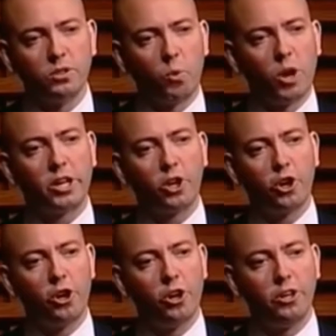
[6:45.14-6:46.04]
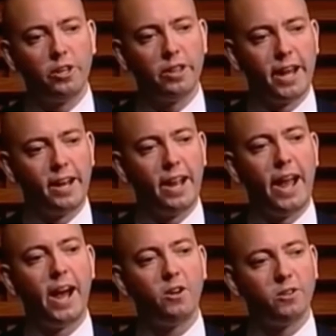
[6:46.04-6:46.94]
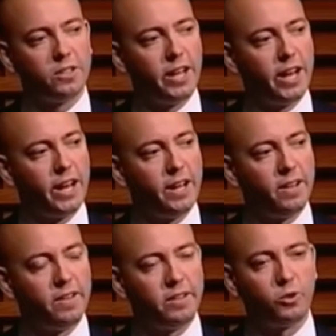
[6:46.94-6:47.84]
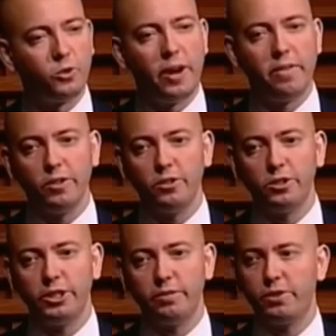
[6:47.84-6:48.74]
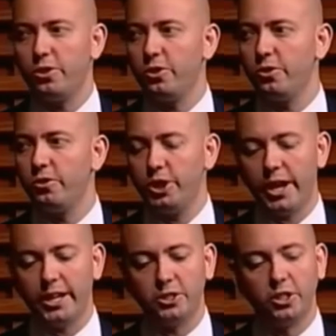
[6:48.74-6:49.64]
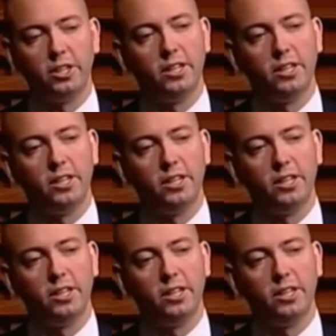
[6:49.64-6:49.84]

So what occurred that allowed this revenue shift to change?